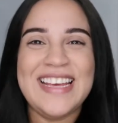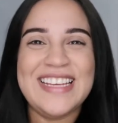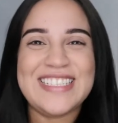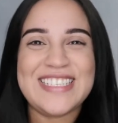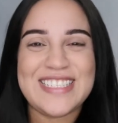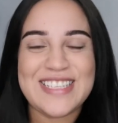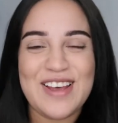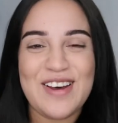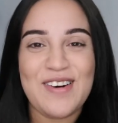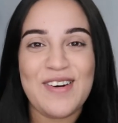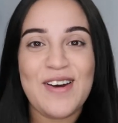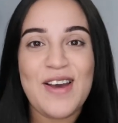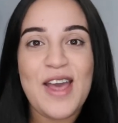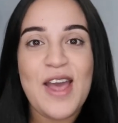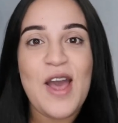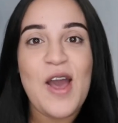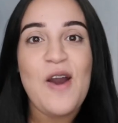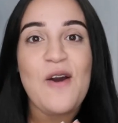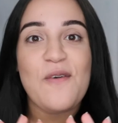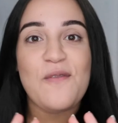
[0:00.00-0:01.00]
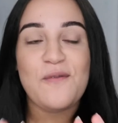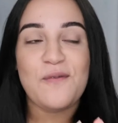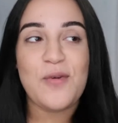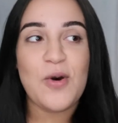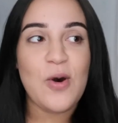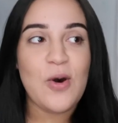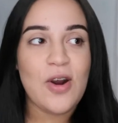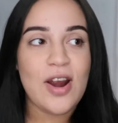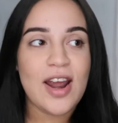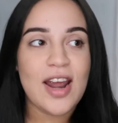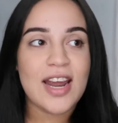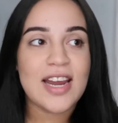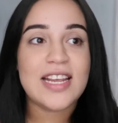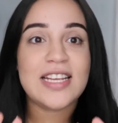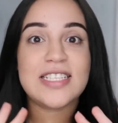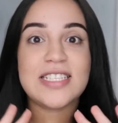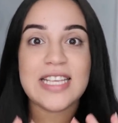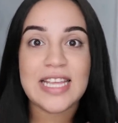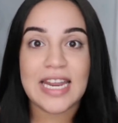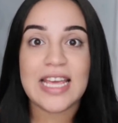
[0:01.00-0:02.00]
So for
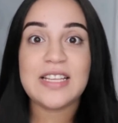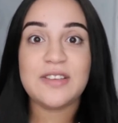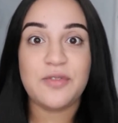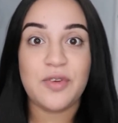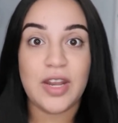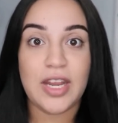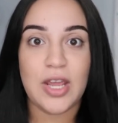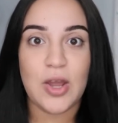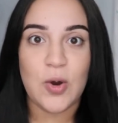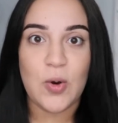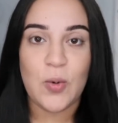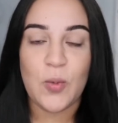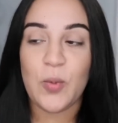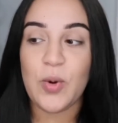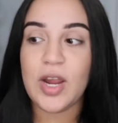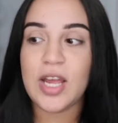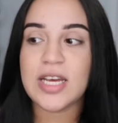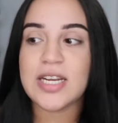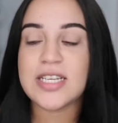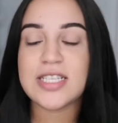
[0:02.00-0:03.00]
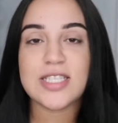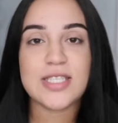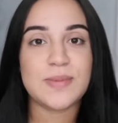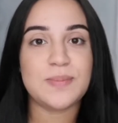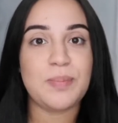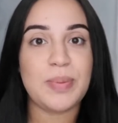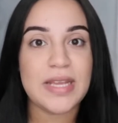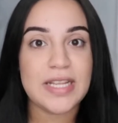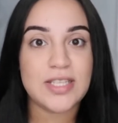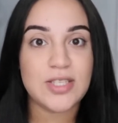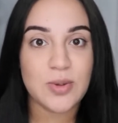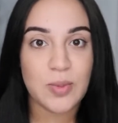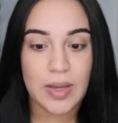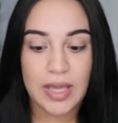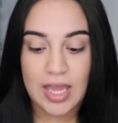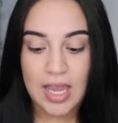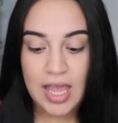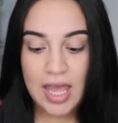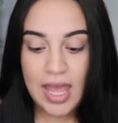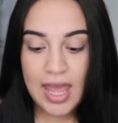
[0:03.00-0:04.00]
today's video, we're gonna be
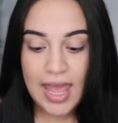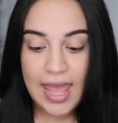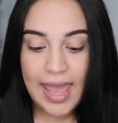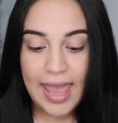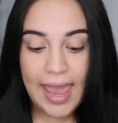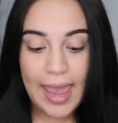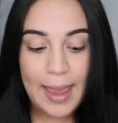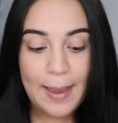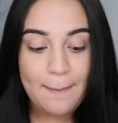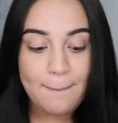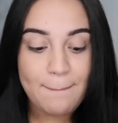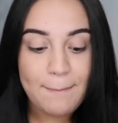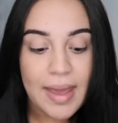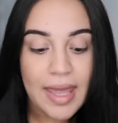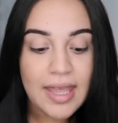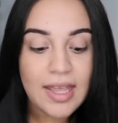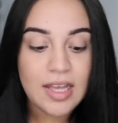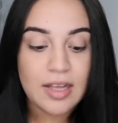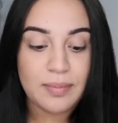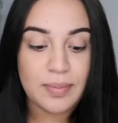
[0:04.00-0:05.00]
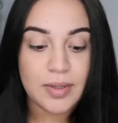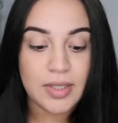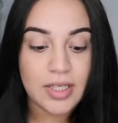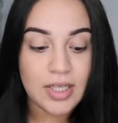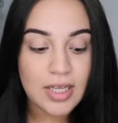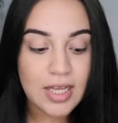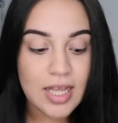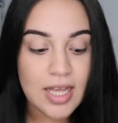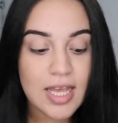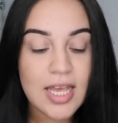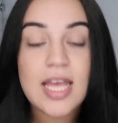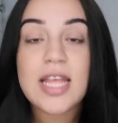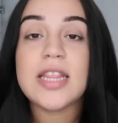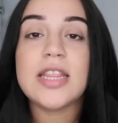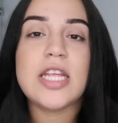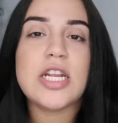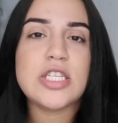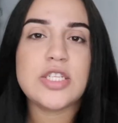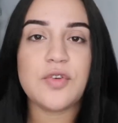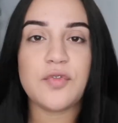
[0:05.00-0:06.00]
doing a makeup look
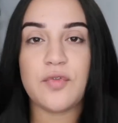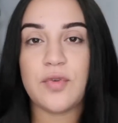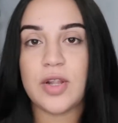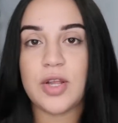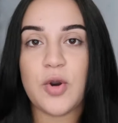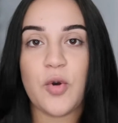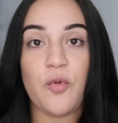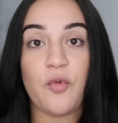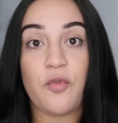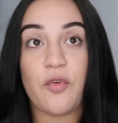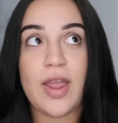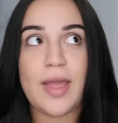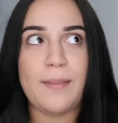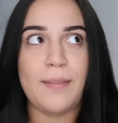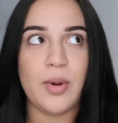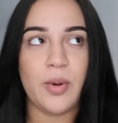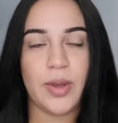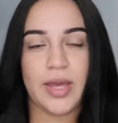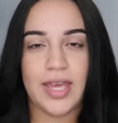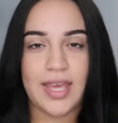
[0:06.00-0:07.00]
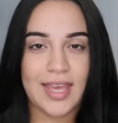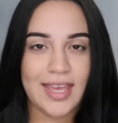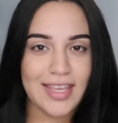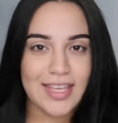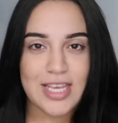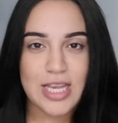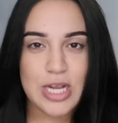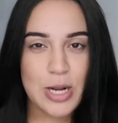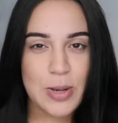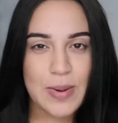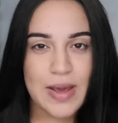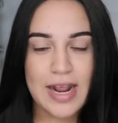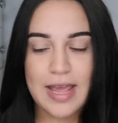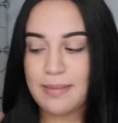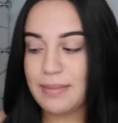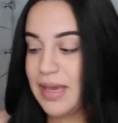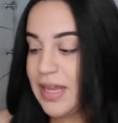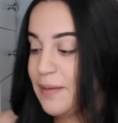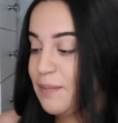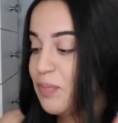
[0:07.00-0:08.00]
that is a little rainbowy. You know what
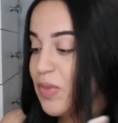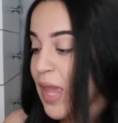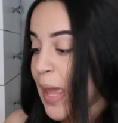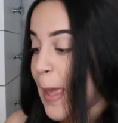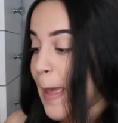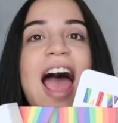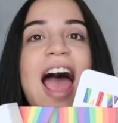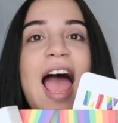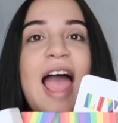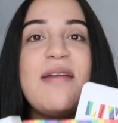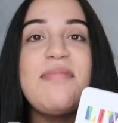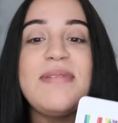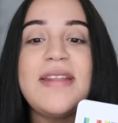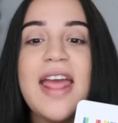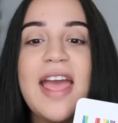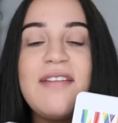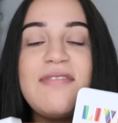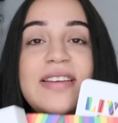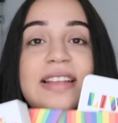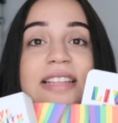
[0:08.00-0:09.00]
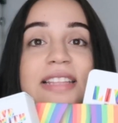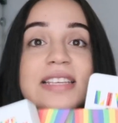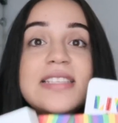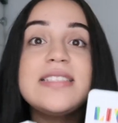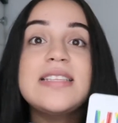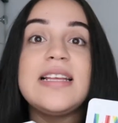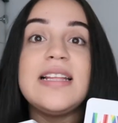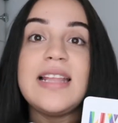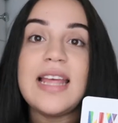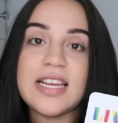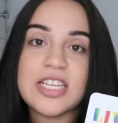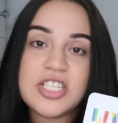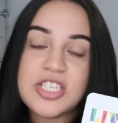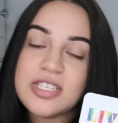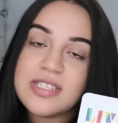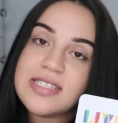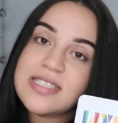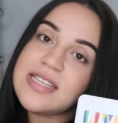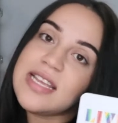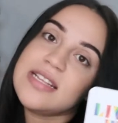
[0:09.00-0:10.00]
I mean? I've been having this
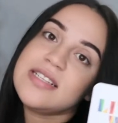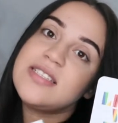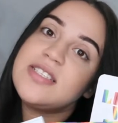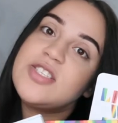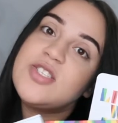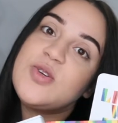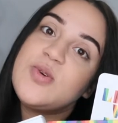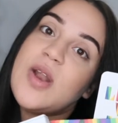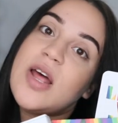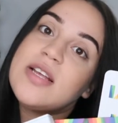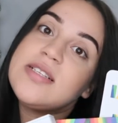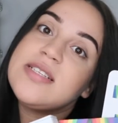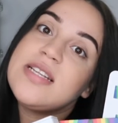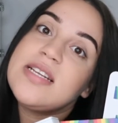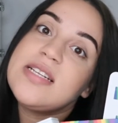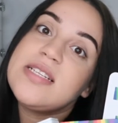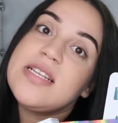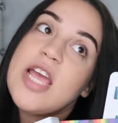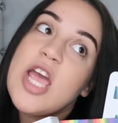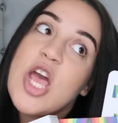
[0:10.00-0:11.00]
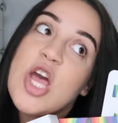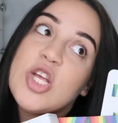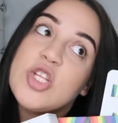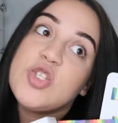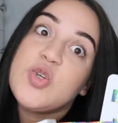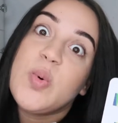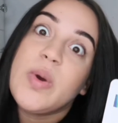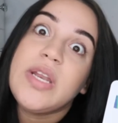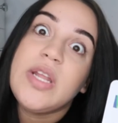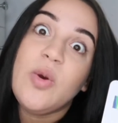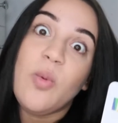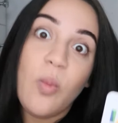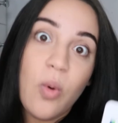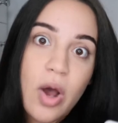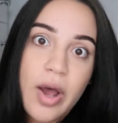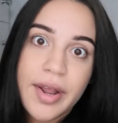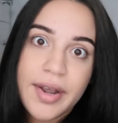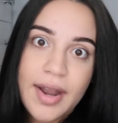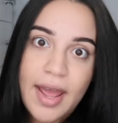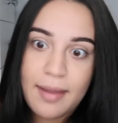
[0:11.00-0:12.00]
collection since
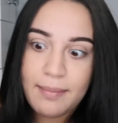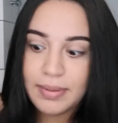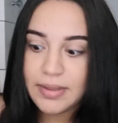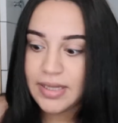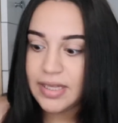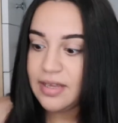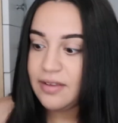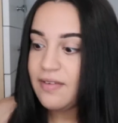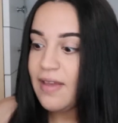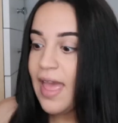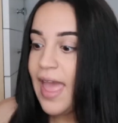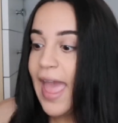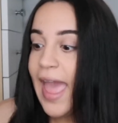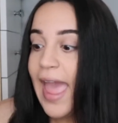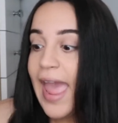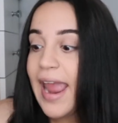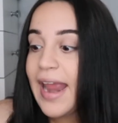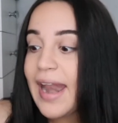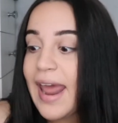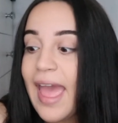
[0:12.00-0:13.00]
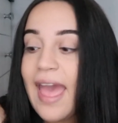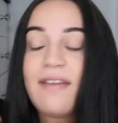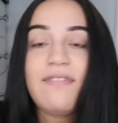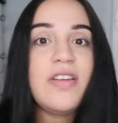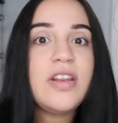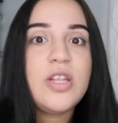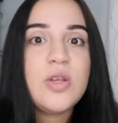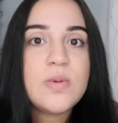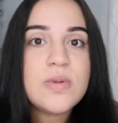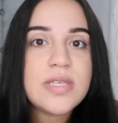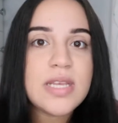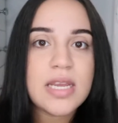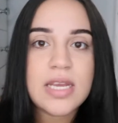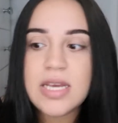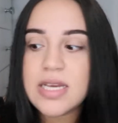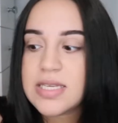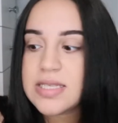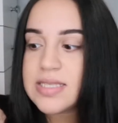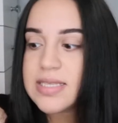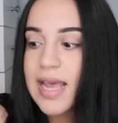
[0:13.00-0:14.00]
2021, I believe, and I haven't used it
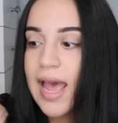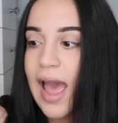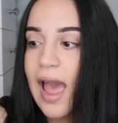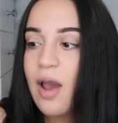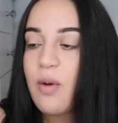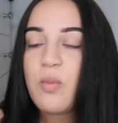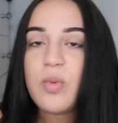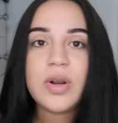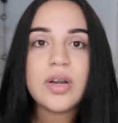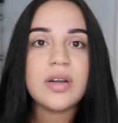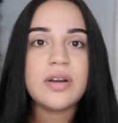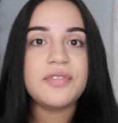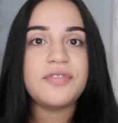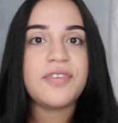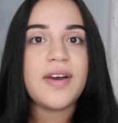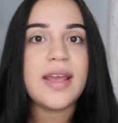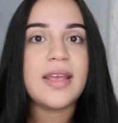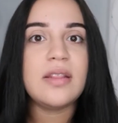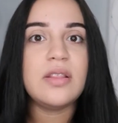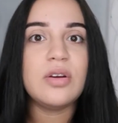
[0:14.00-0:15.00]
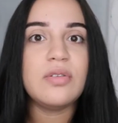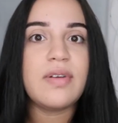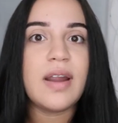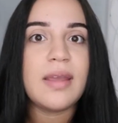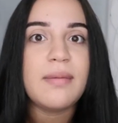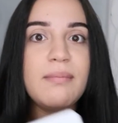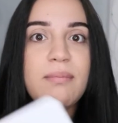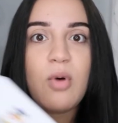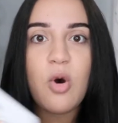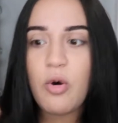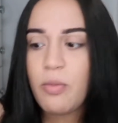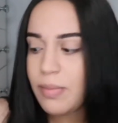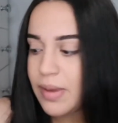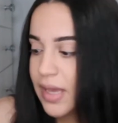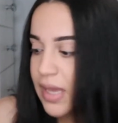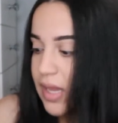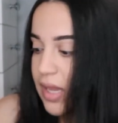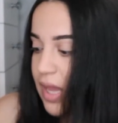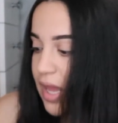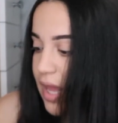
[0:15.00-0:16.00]
because I wanted to find the right
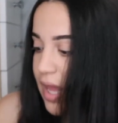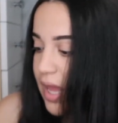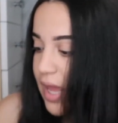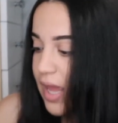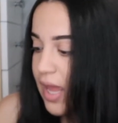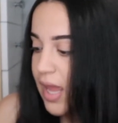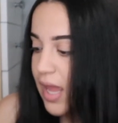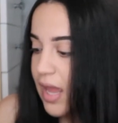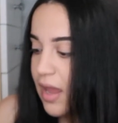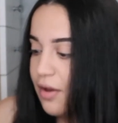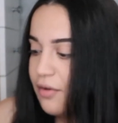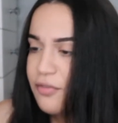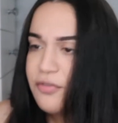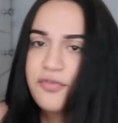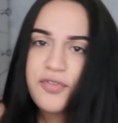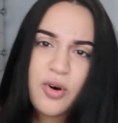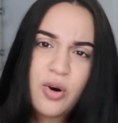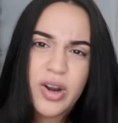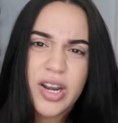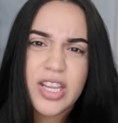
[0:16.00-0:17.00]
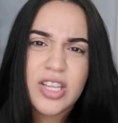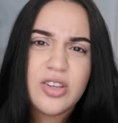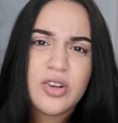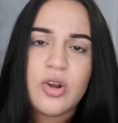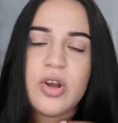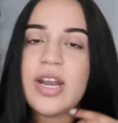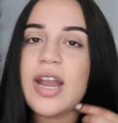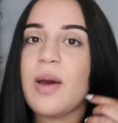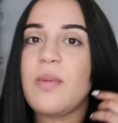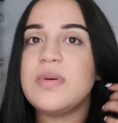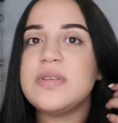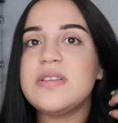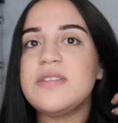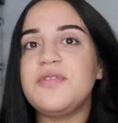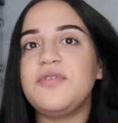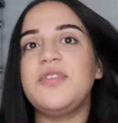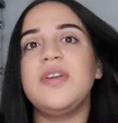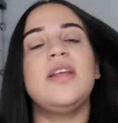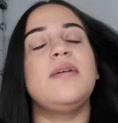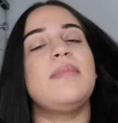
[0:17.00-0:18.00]
moment for it, you know. And I
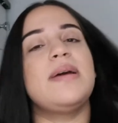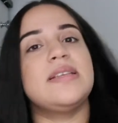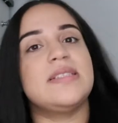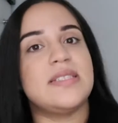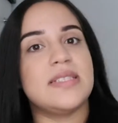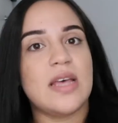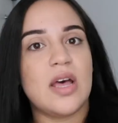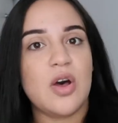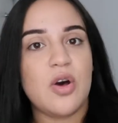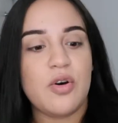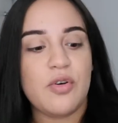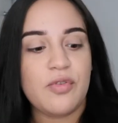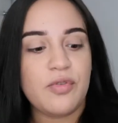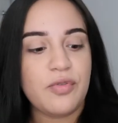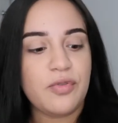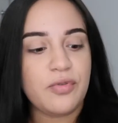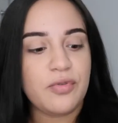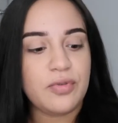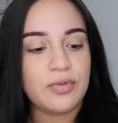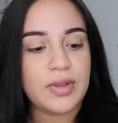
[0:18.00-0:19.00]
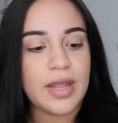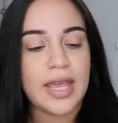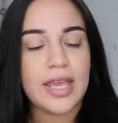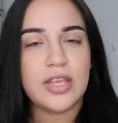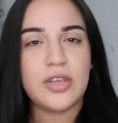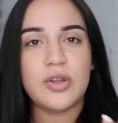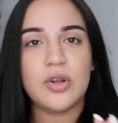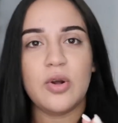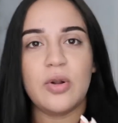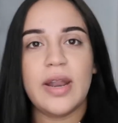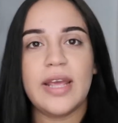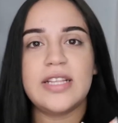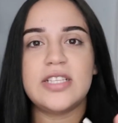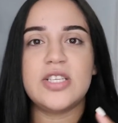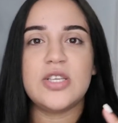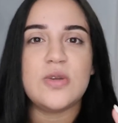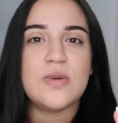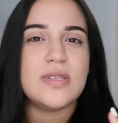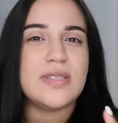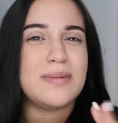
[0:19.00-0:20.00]
wasn't feeling myself, like, you know, like
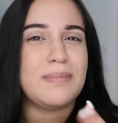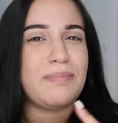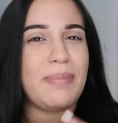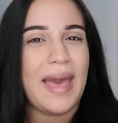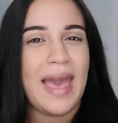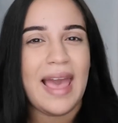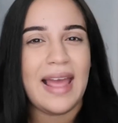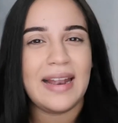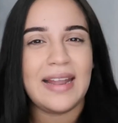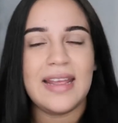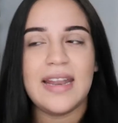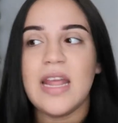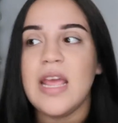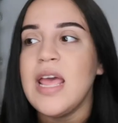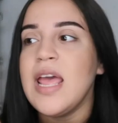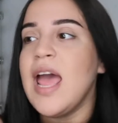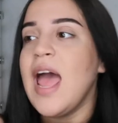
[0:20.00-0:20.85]
to use the palette.